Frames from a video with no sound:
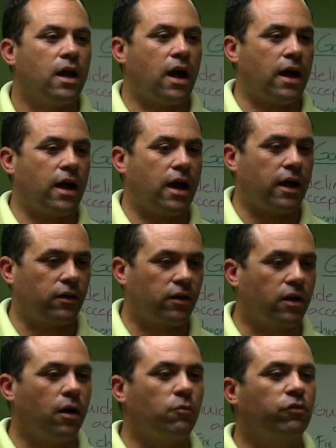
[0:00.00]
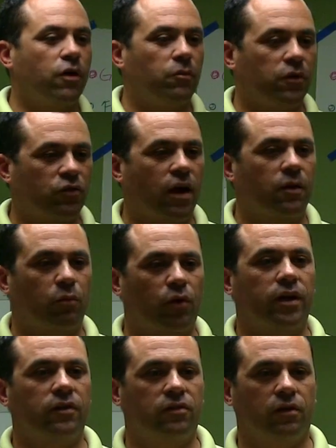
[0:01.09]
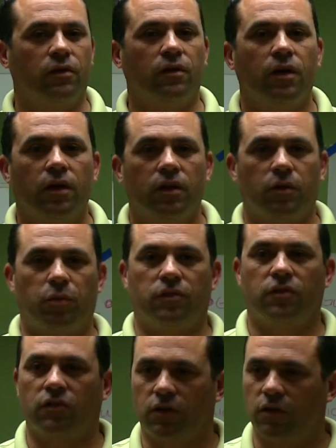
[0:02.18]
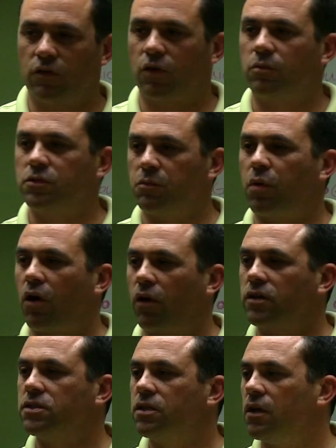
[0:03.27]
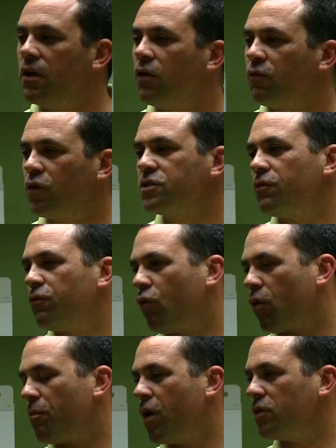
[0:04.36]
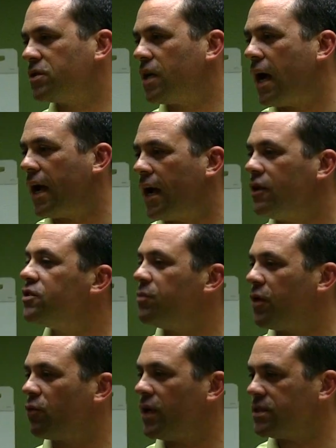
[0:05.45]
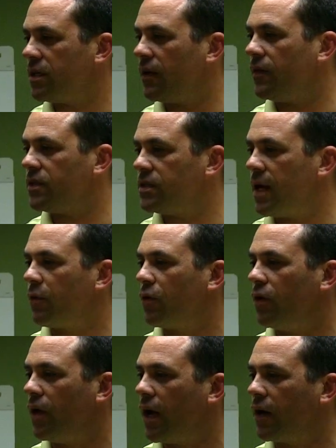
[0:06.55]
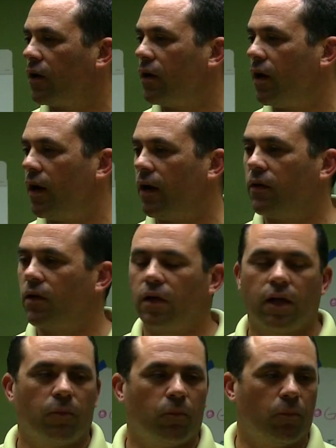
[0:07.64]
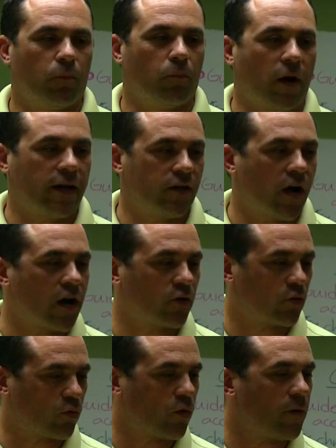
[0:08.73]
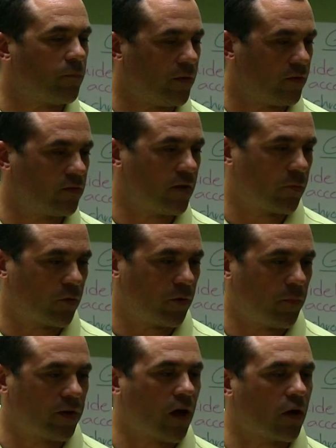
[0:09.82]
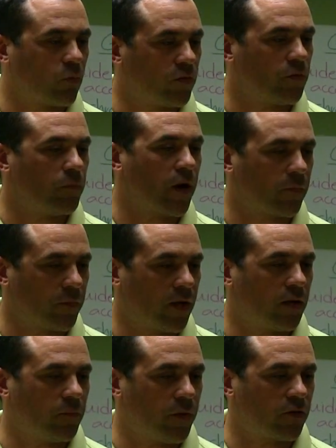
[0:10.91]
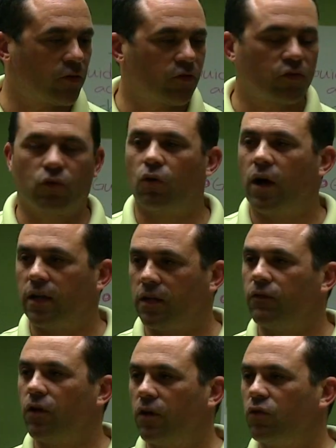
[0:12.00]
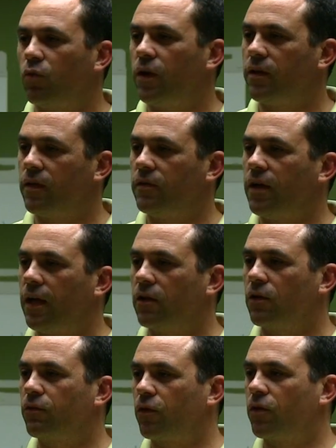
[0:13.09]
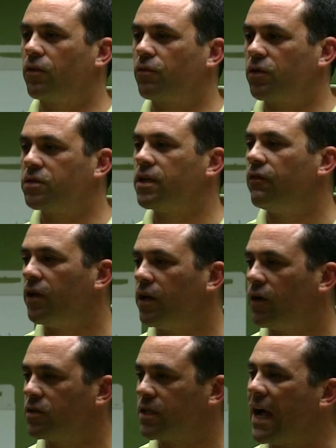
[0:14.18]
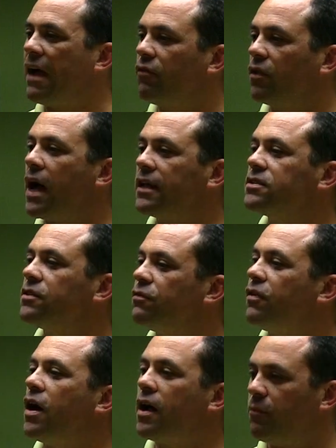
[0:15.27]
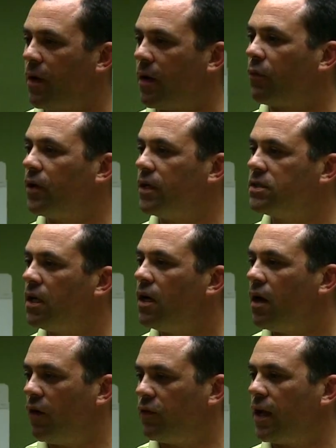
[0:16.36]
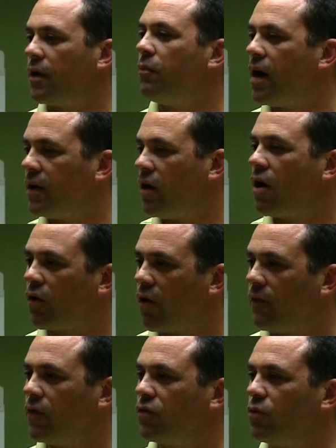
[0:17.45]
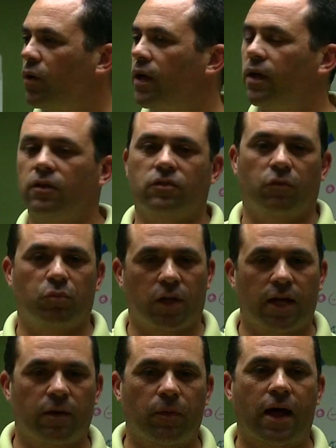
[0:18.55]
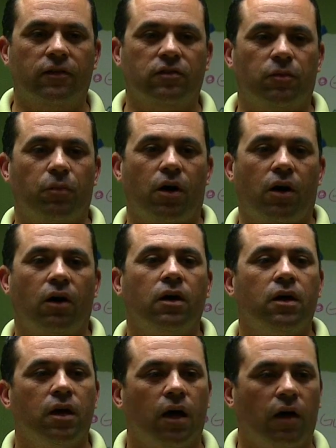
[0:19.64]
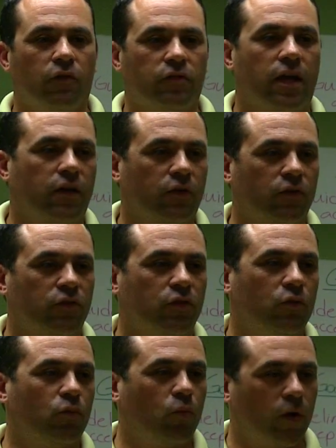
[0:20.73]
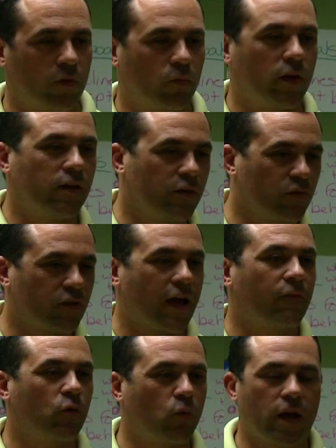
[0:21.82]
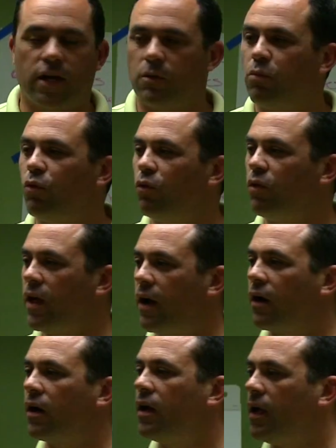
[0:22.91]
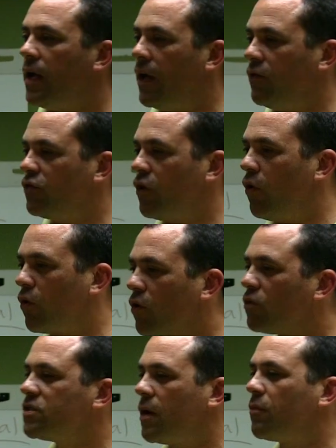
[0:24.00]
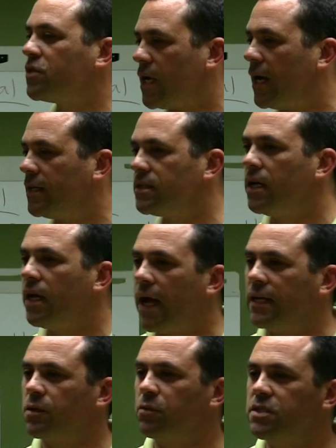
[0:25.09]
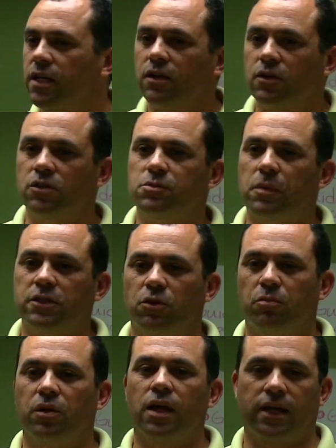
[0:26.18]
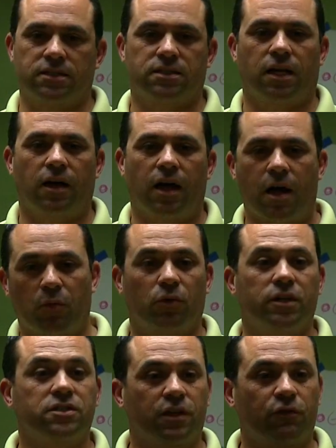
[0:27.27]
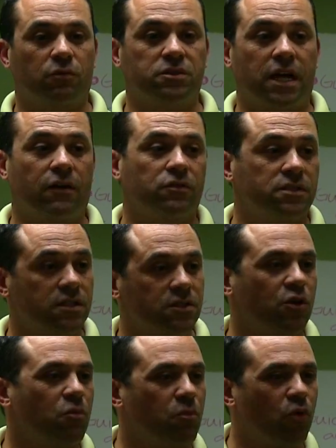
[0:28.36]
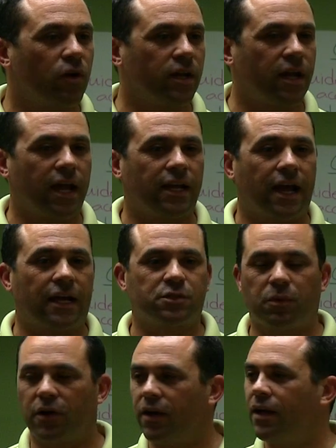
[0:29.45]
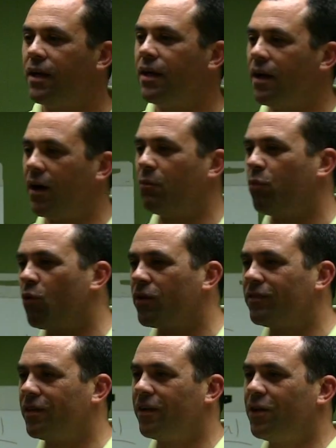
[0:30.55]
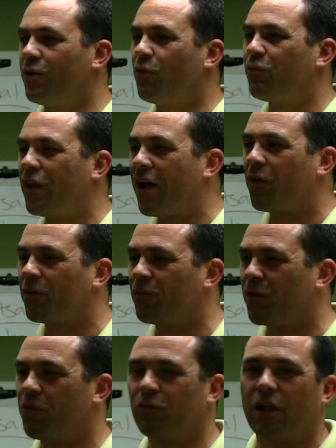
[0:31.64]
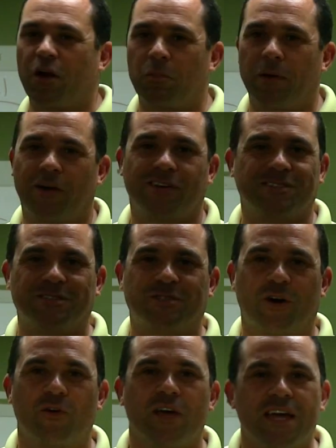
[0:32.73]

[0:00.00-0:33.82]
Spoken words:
I come from and try to bring to the position in terms of parks. First and foremost, I used to be a resident of this neighborhood. My daughter grew up in this neighborhood. My daughter went to Buckman Elementary School. I lived on 20th and Taylor for 7 years. I have lots of fond memories of taking my daughter on the swings, of playing basketball, of taking her to when we used to have the wading pool there. And so Colonel Summers has a particular special place. I'm originally from San Francisco, born in Haight-Ashbury, born to flower parents, and so